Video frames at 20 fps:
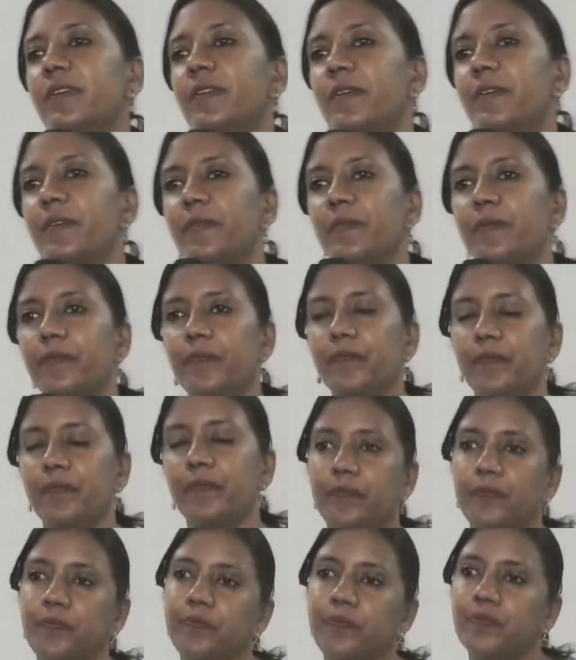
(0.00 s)

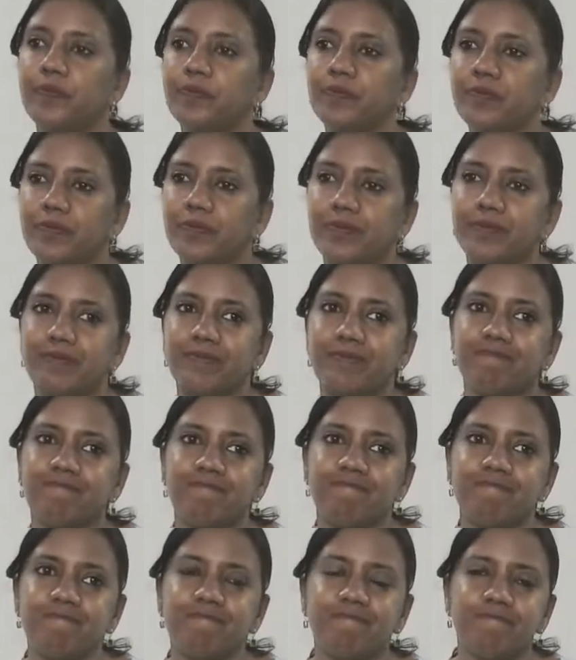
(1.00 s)

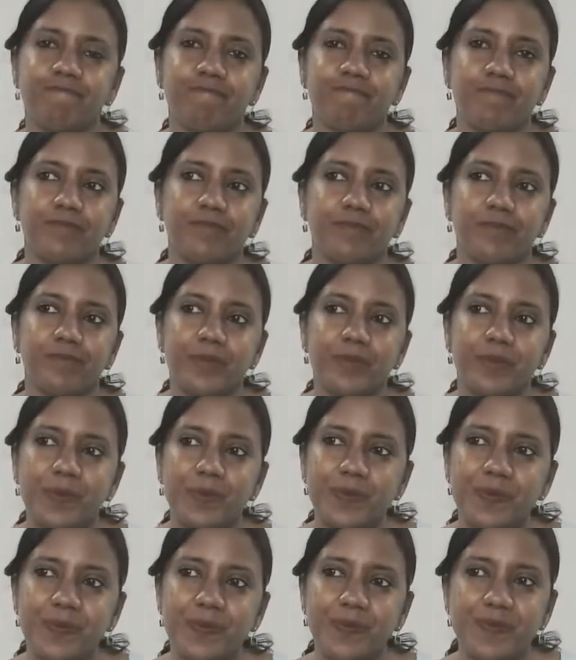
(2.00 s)

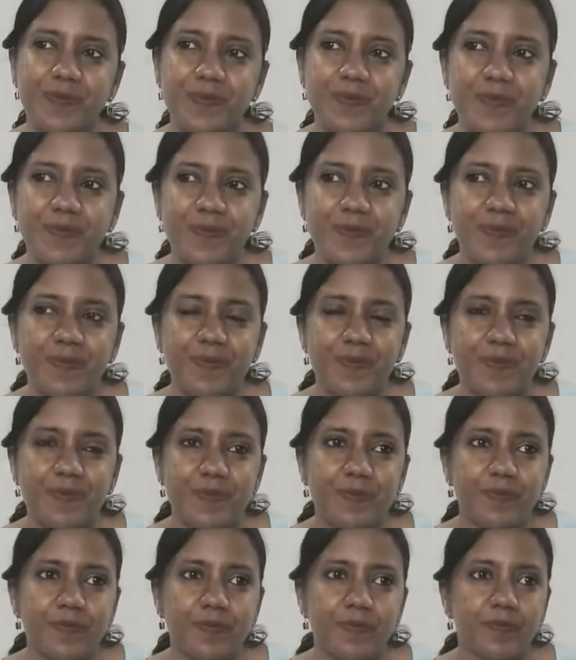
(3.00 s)
[no speech]